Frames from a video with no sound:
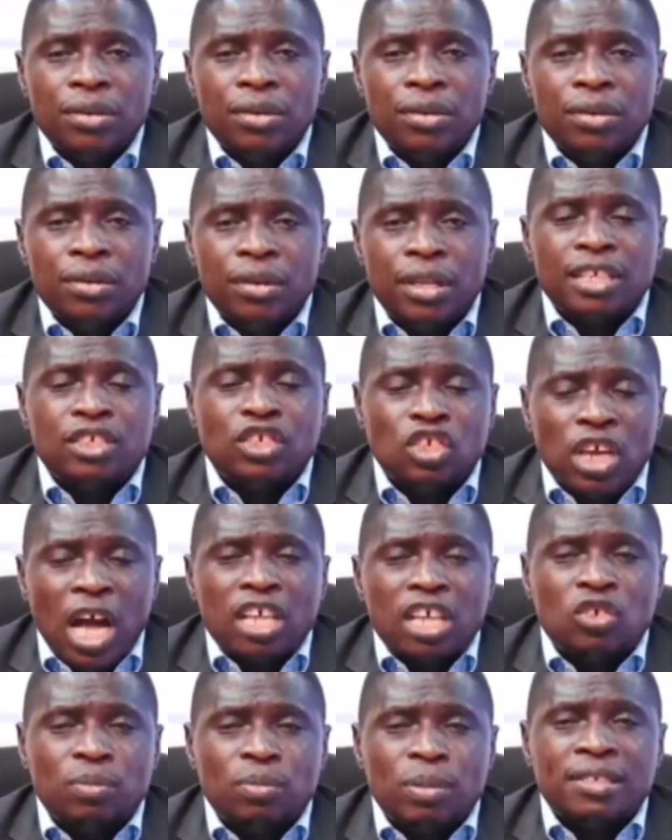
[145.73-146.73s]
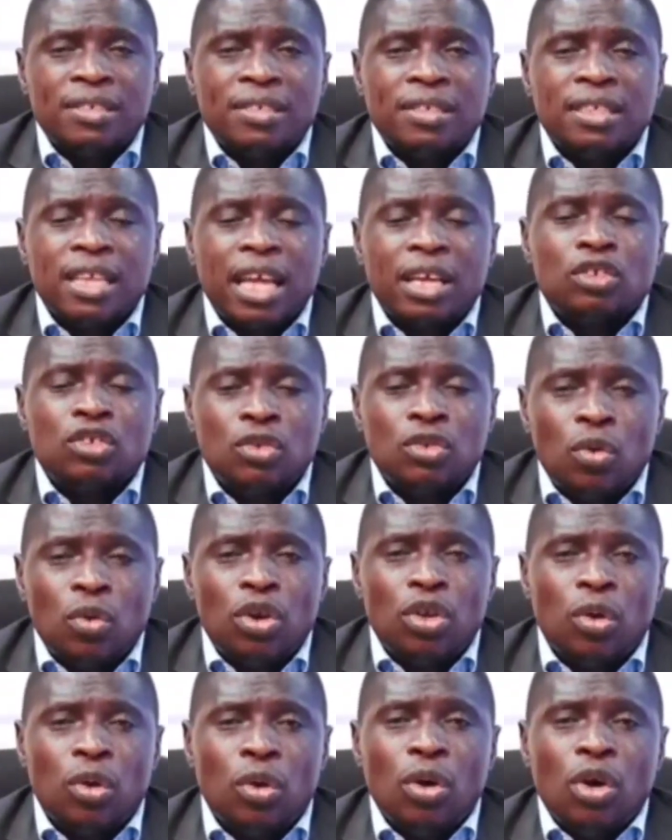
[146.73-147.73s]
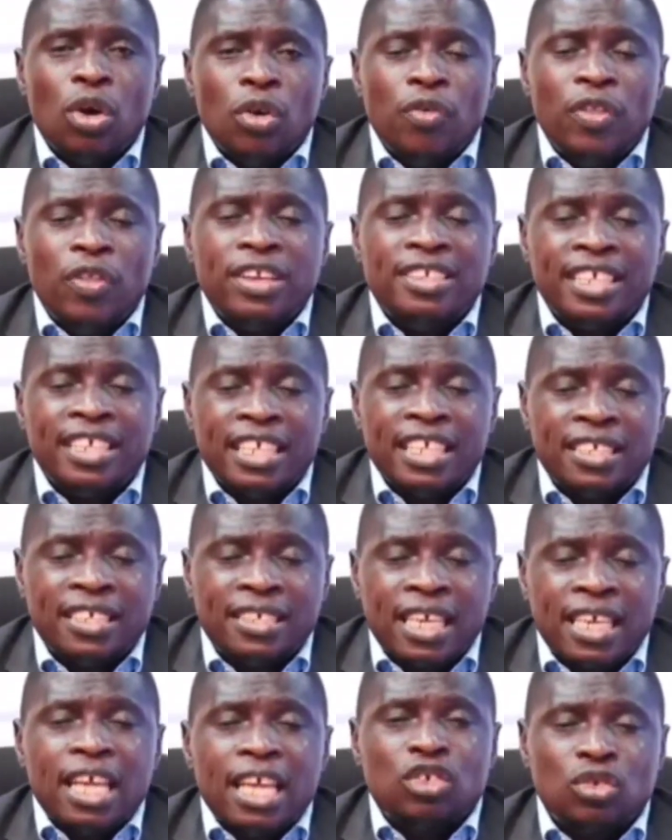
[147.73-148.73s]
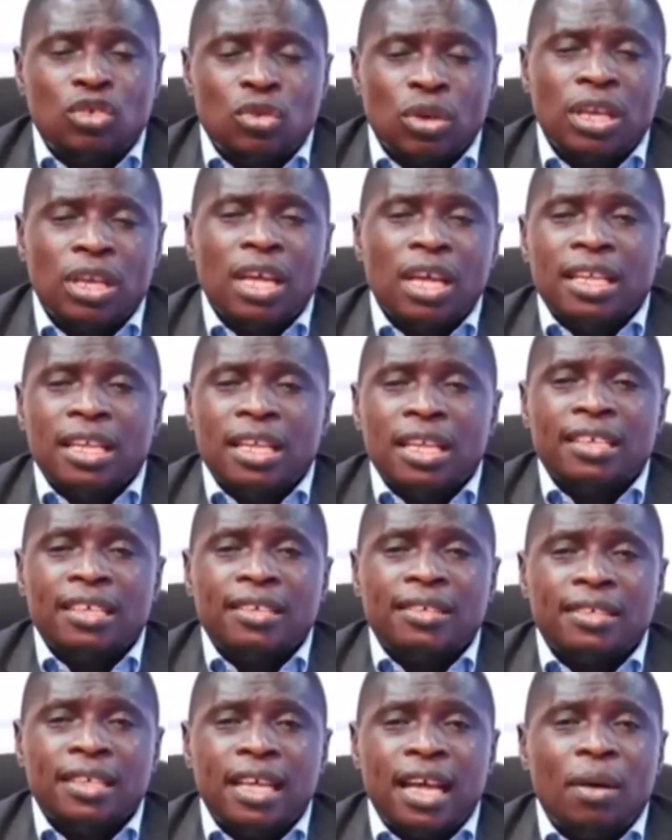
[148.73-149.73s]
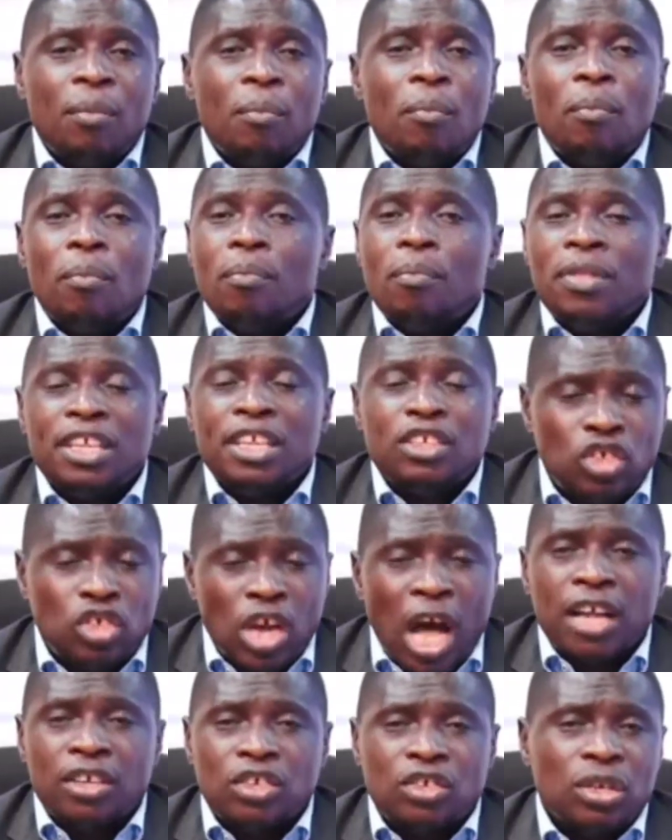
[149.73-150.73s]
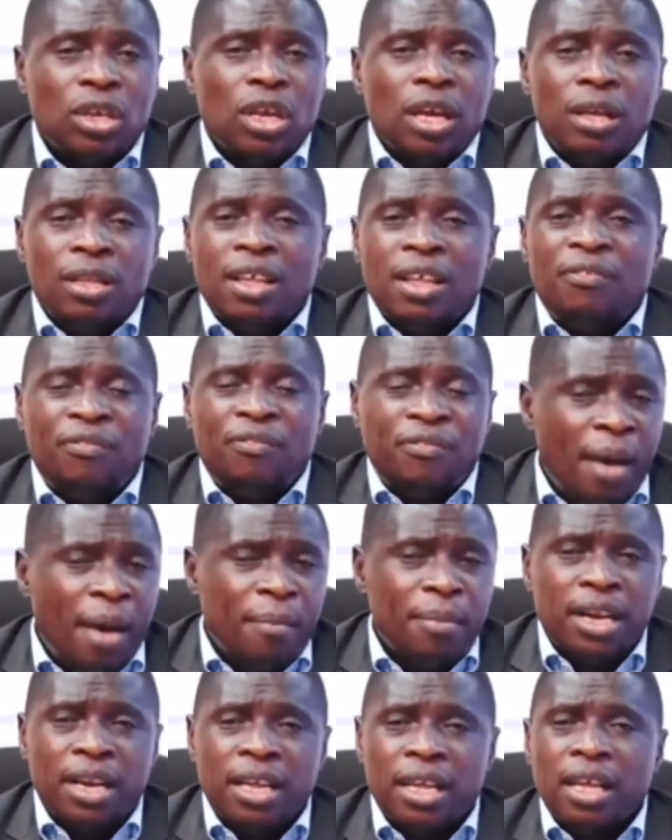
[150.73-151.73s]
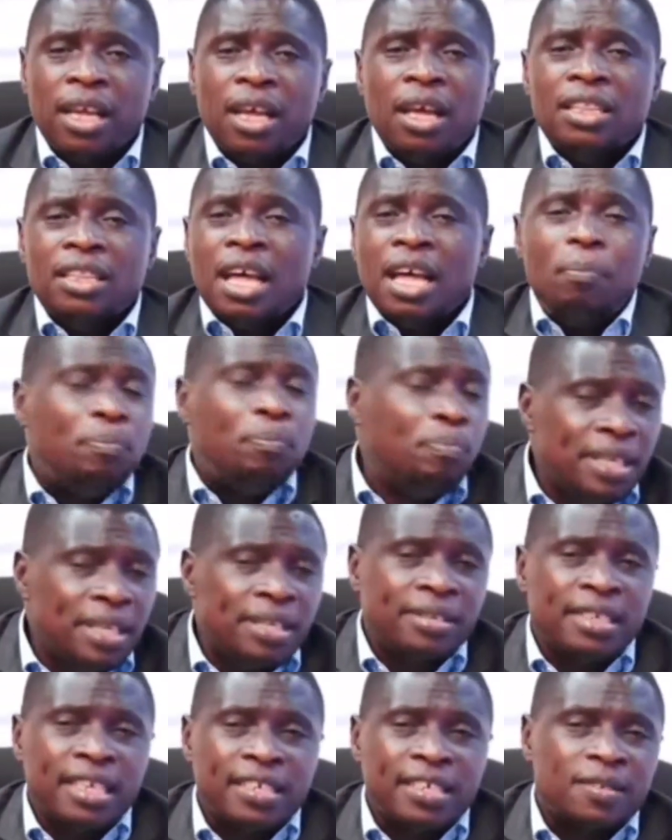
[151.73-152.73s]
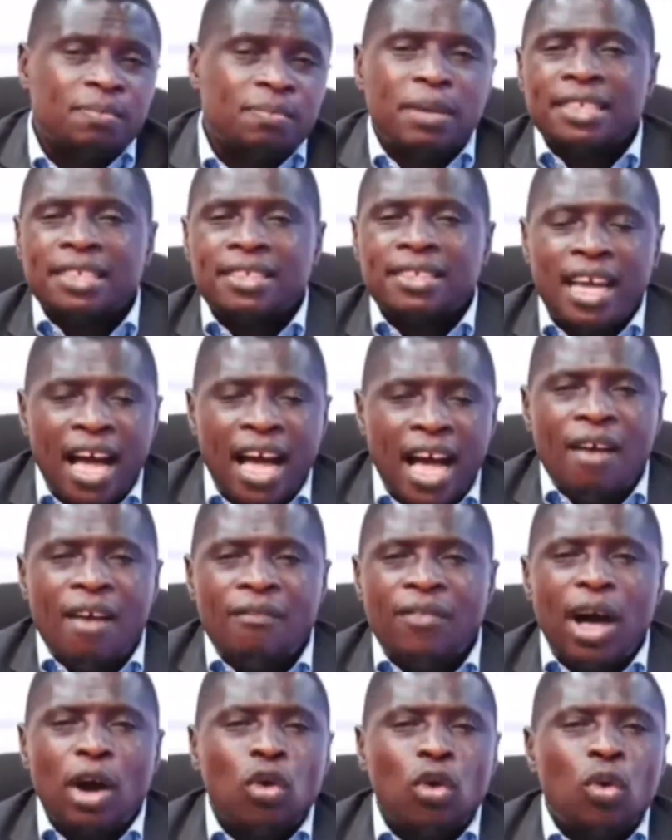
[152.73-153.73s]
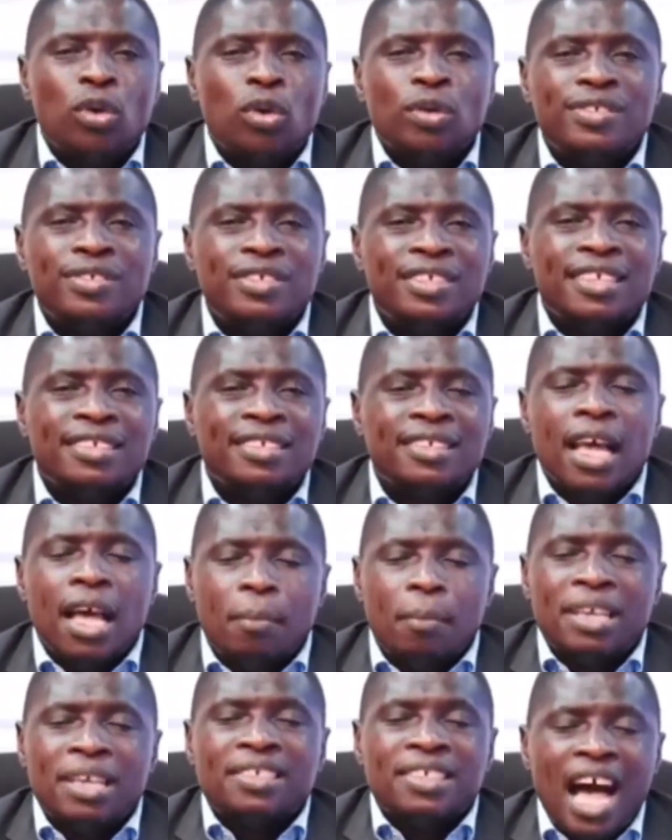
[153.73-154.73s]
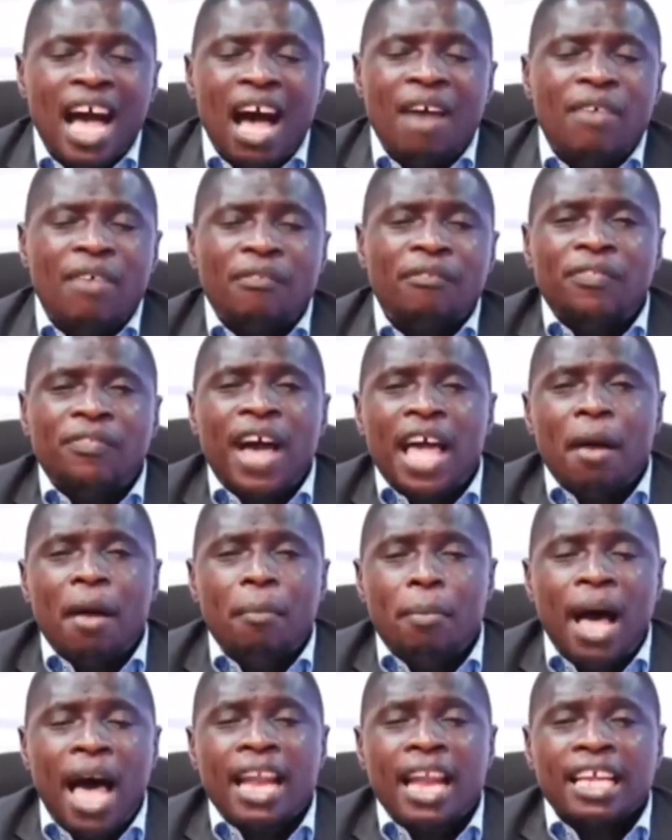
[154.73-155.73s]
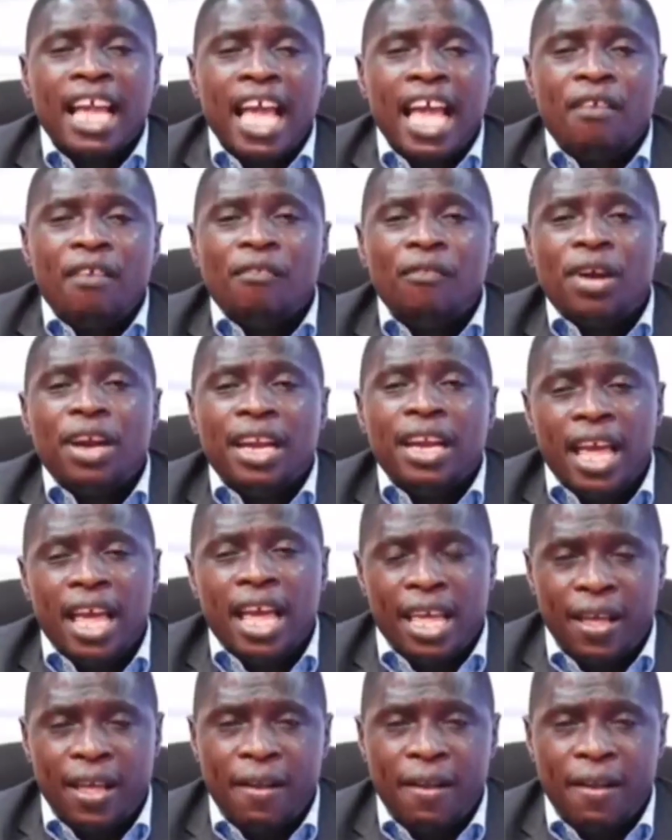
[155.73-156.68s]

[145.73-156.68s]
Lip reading: The church must, the studio, the station, the church, the family, the business must have a fire burning every day.